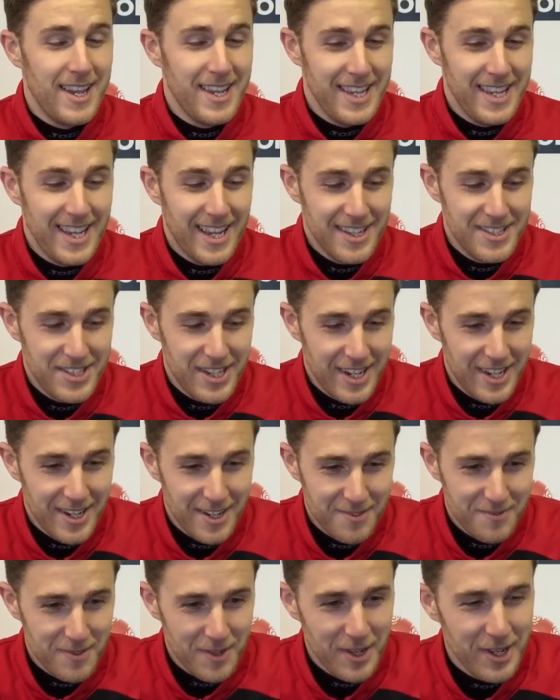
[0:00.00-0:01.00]
He has,
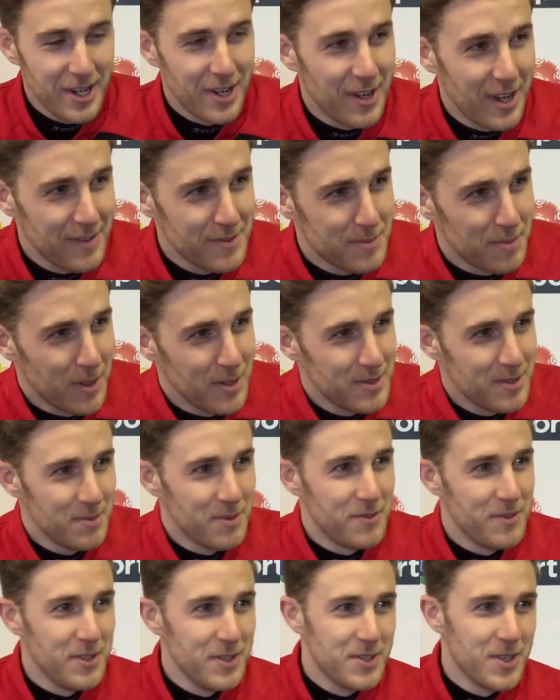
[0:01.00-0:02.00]
yeah. And I've spoken to
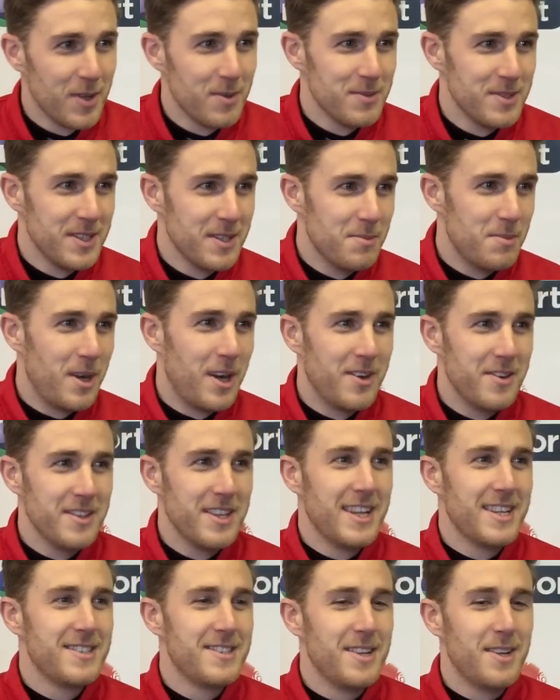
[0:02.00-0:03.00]
him a few times in the bar
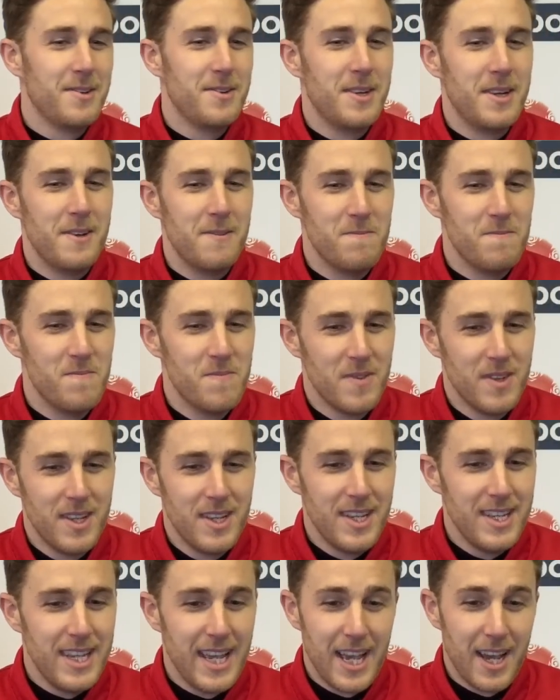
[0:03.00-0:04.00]
and that. So,
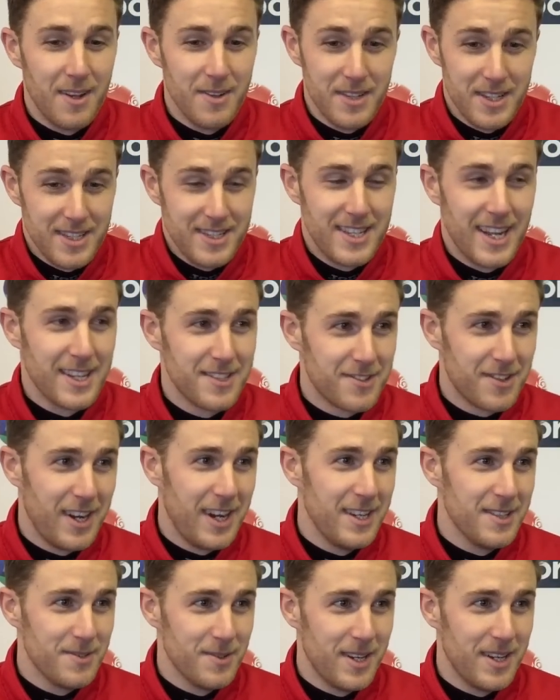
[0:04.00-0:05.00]
his dad's
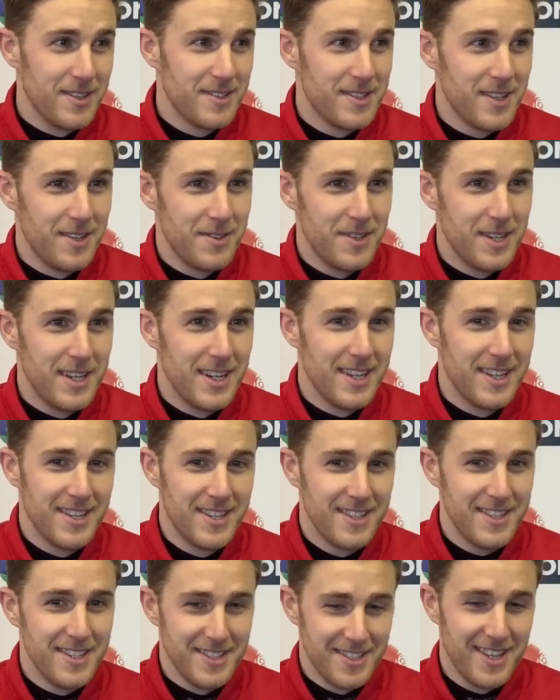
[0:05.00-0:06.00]
great as well. So,
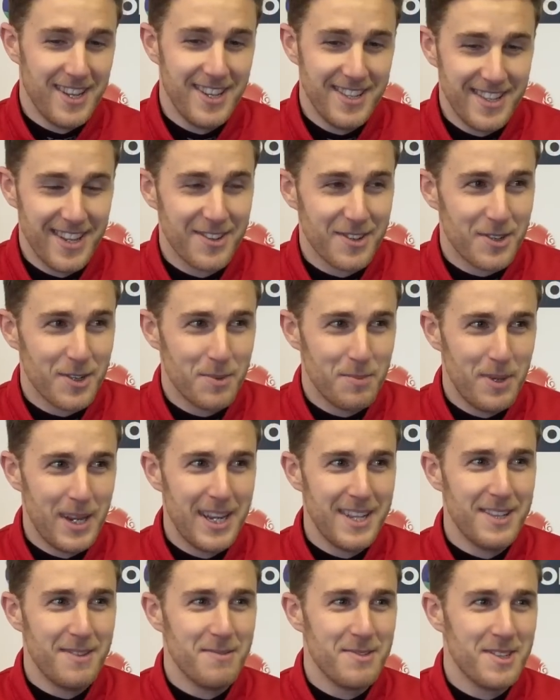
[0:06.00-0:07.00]
they're a good
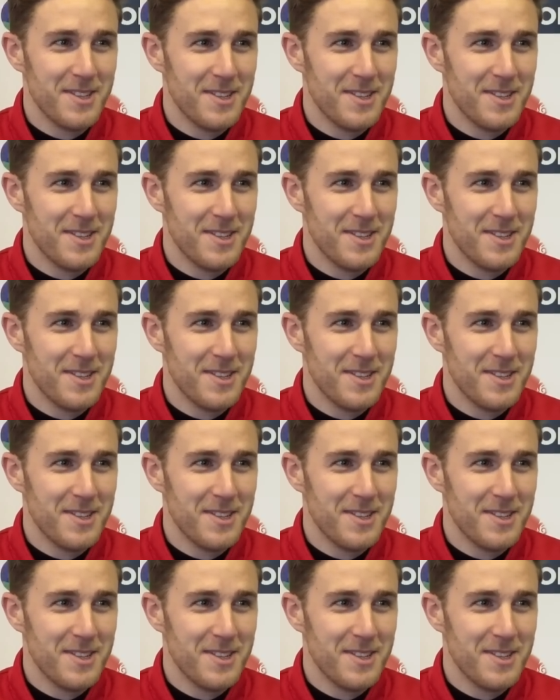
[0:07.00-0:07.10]
pair.